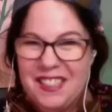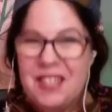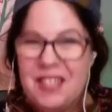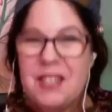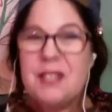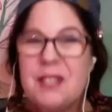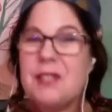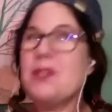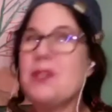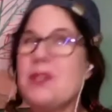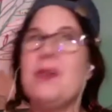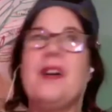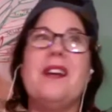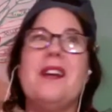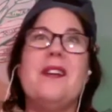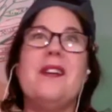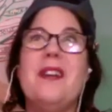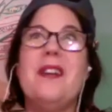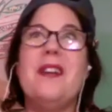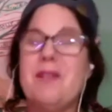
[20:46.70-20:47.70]
So I
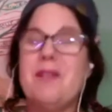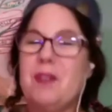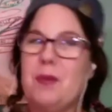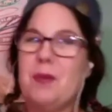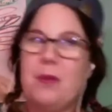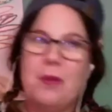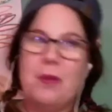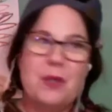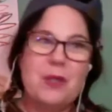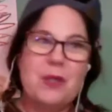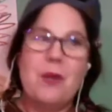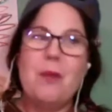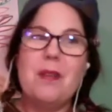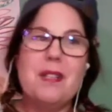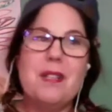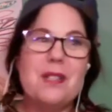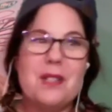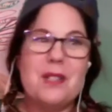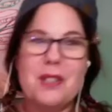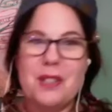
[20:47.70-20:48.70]
don't have to,
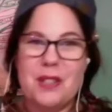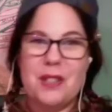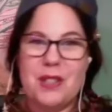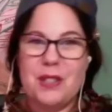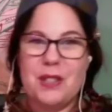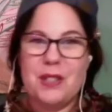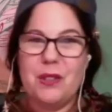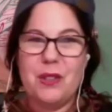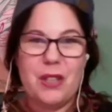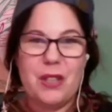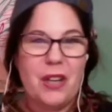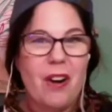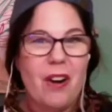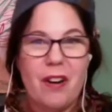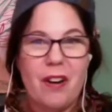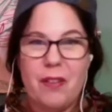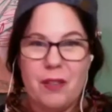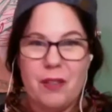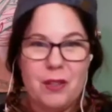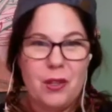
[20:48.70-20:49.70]
nobody's gonna steal the
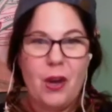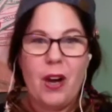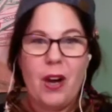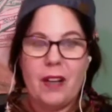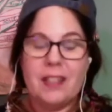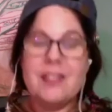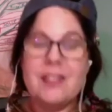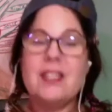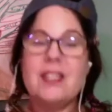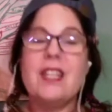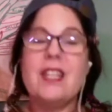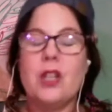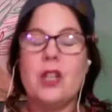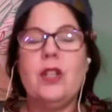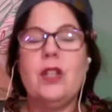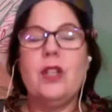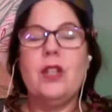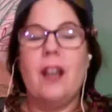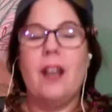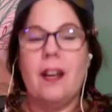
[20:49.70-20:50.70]
car and the dog. It's like,
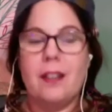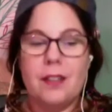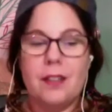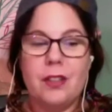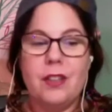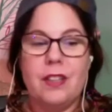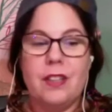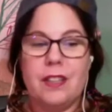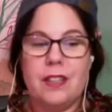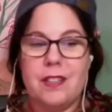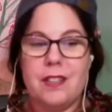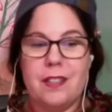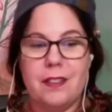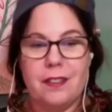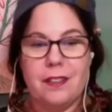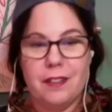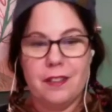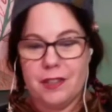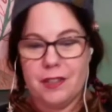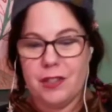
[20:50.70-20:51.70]
good luck
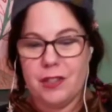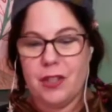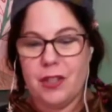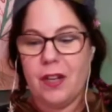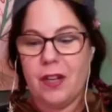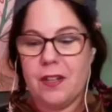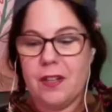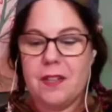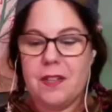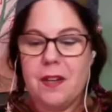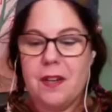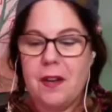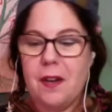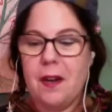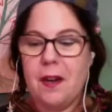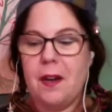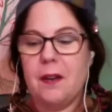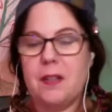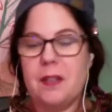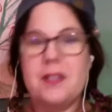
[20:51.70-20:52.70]
stealing these dogs.
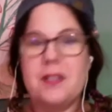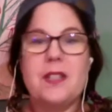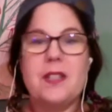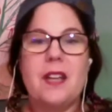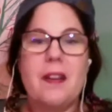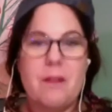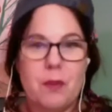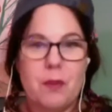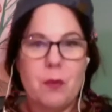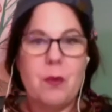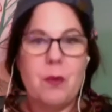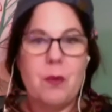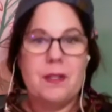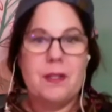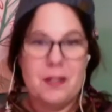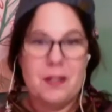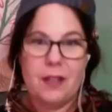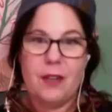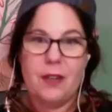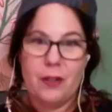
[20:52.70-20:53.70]
Because I have the
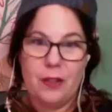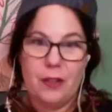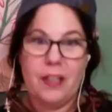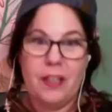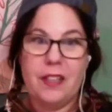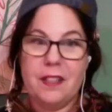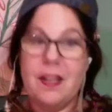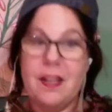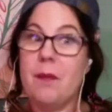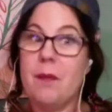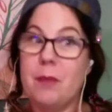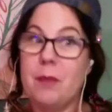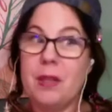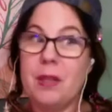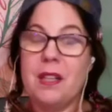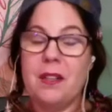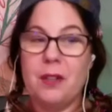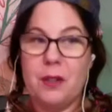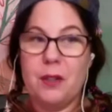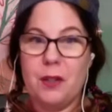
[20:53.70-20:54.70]
ones that are like not
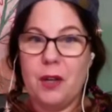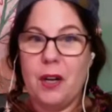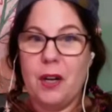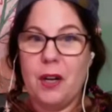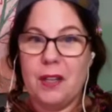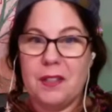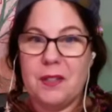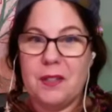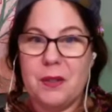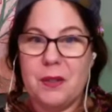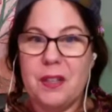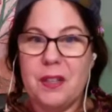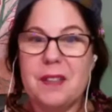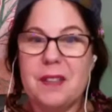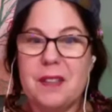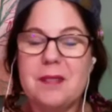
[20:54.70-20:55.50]
beginner dogs, right?